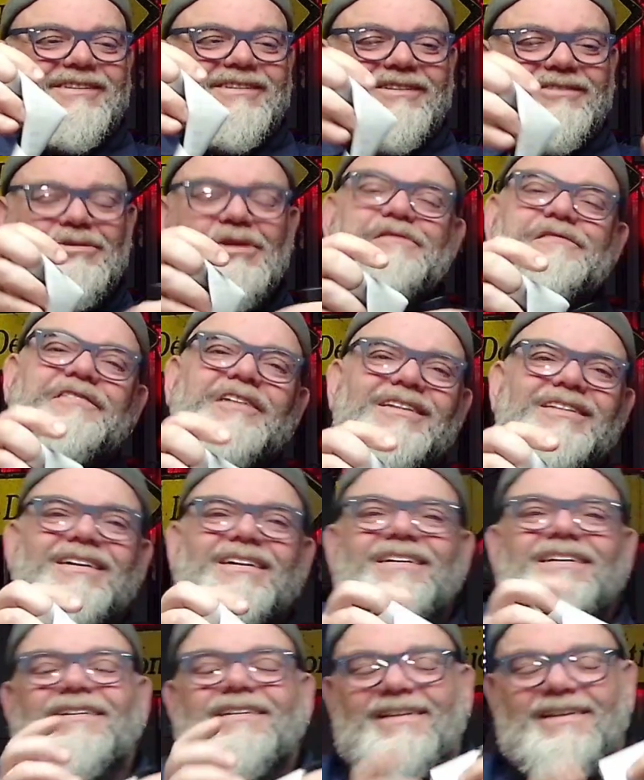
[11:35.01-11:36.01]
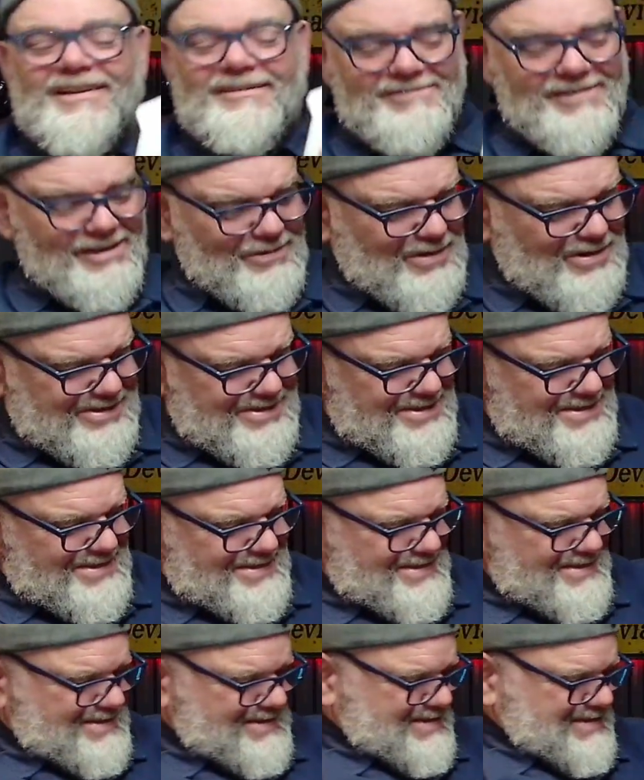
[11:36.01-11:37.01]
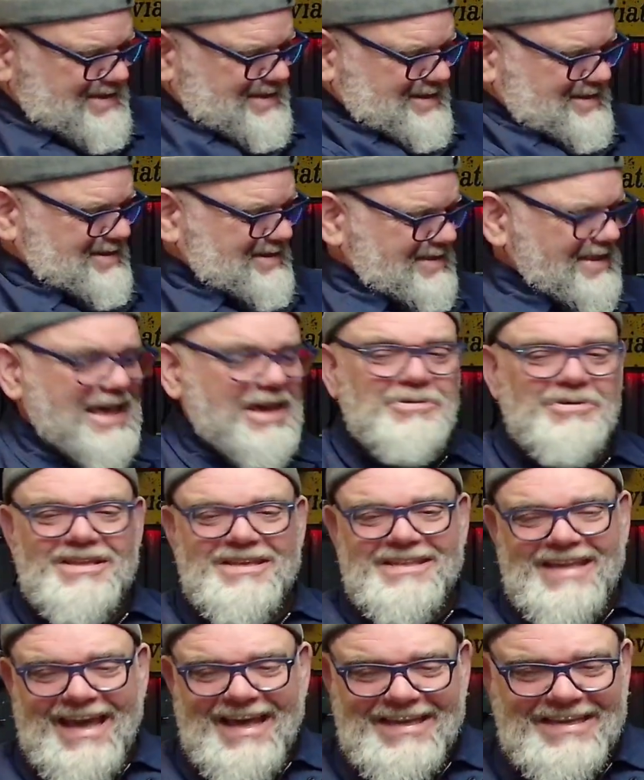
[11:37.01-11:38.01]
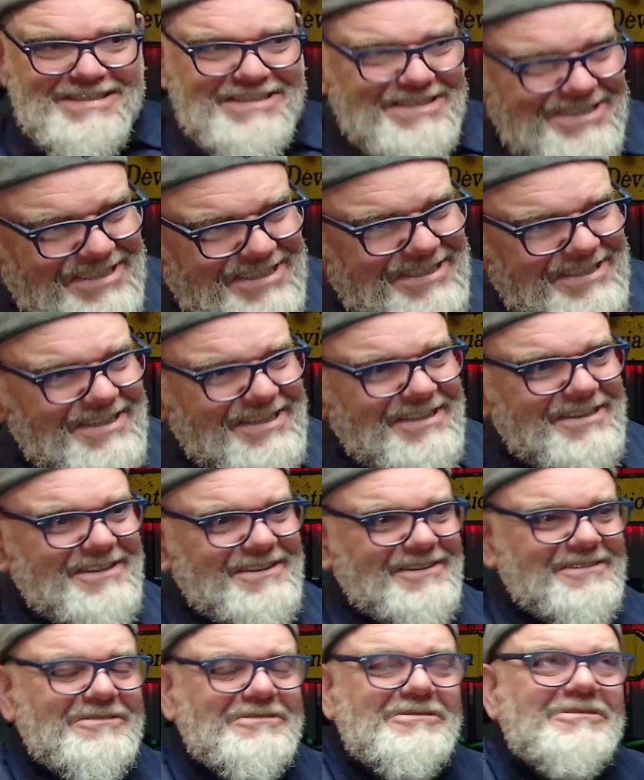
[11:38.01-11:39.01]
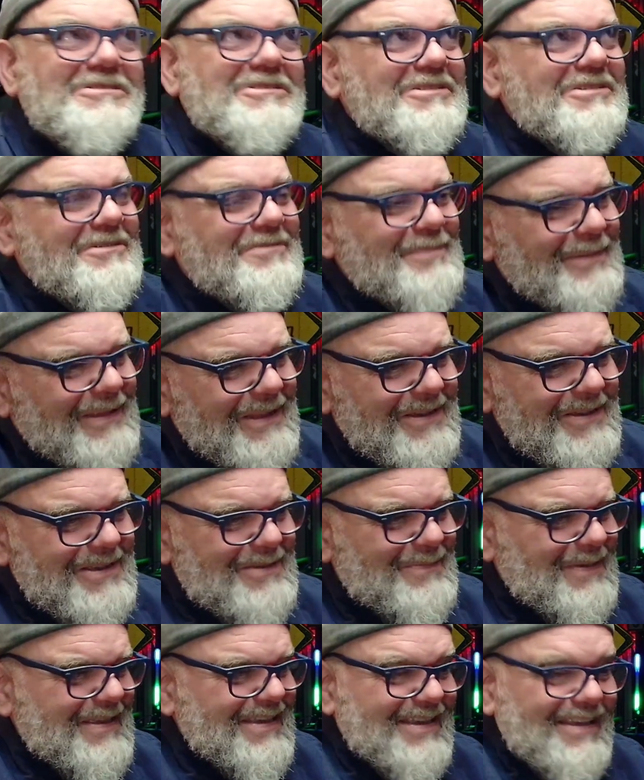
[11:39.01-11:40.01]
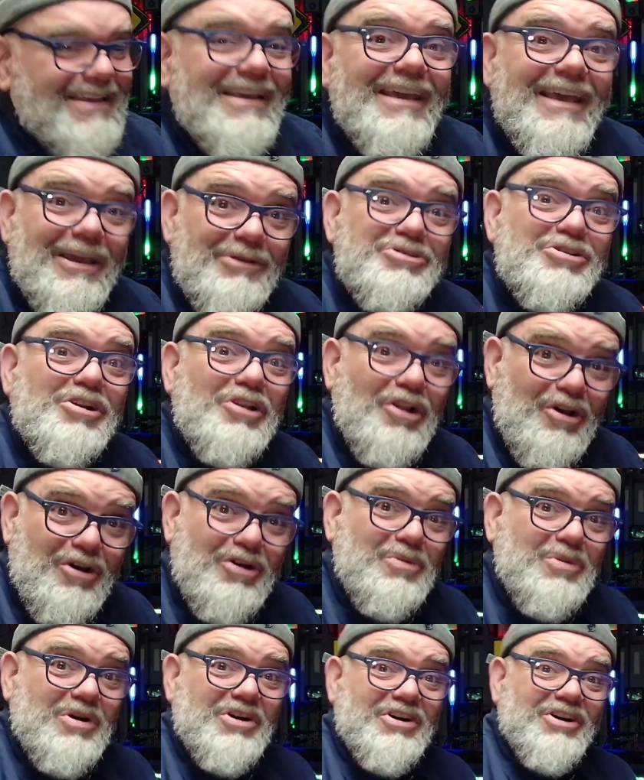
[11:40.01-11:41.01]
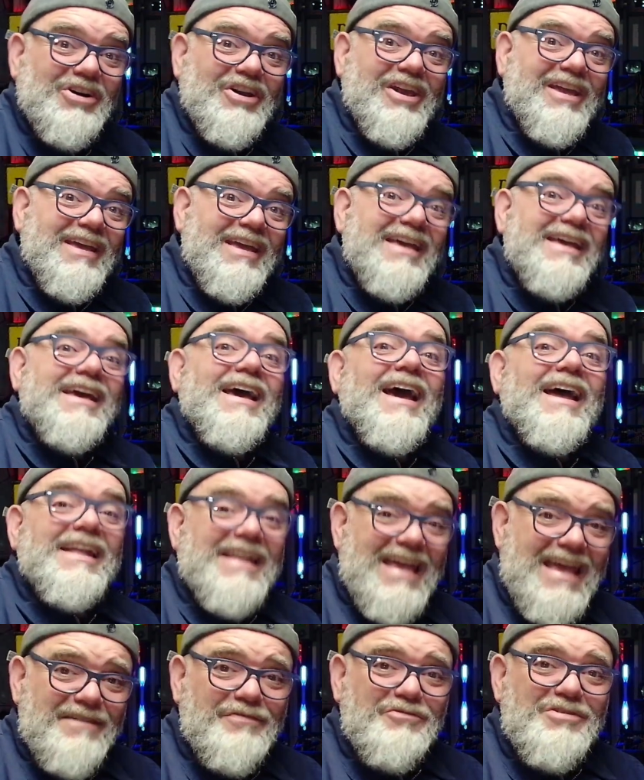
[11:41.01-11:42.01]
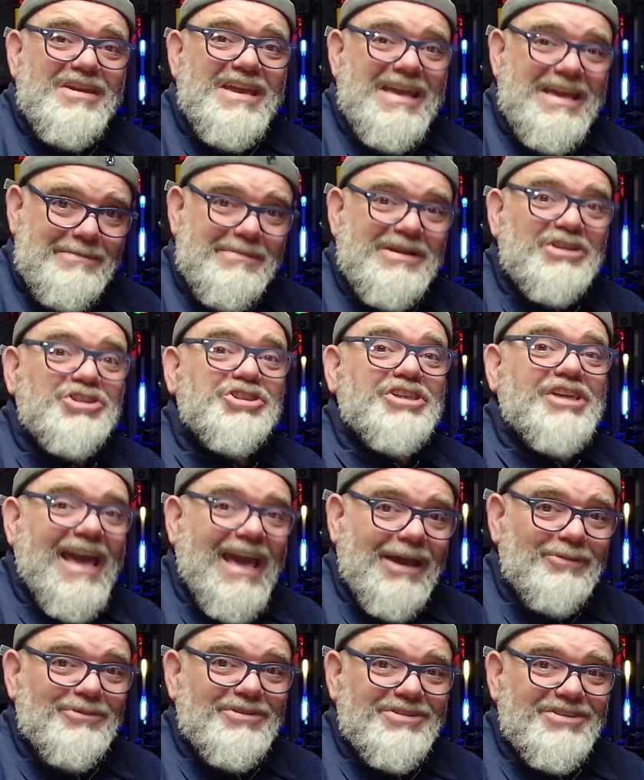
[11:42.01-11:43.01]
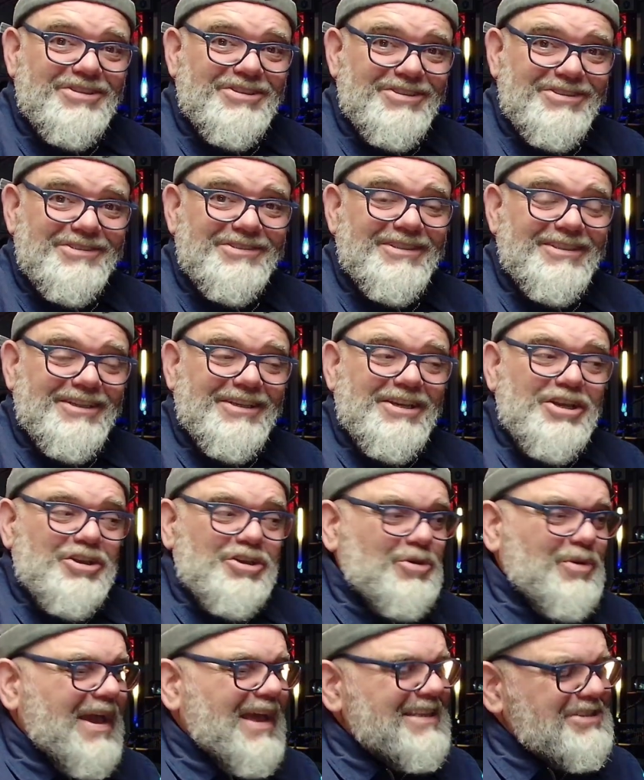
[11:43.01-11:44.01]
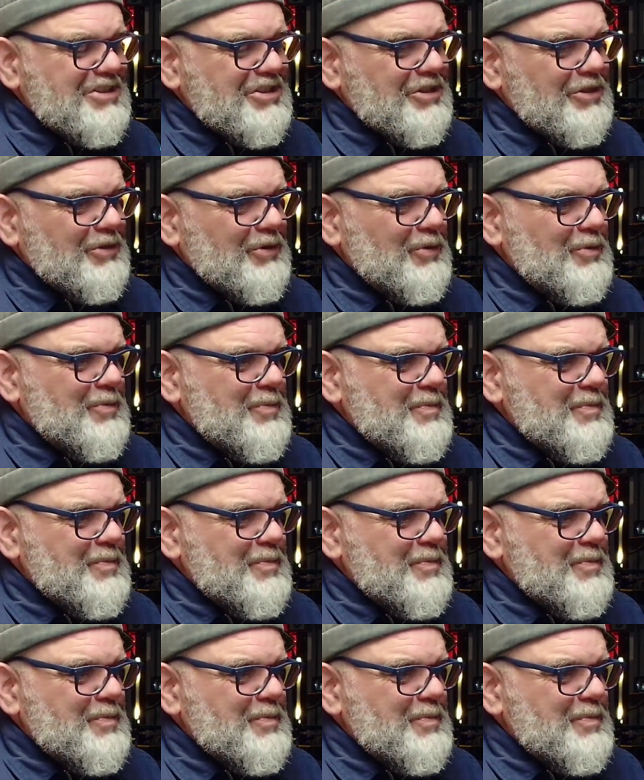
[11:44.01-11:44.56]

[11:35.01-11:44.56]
Great fun. It really was. Yeah, they were the days. Oh, baby. It was a lot of work, and every image counted. You had to...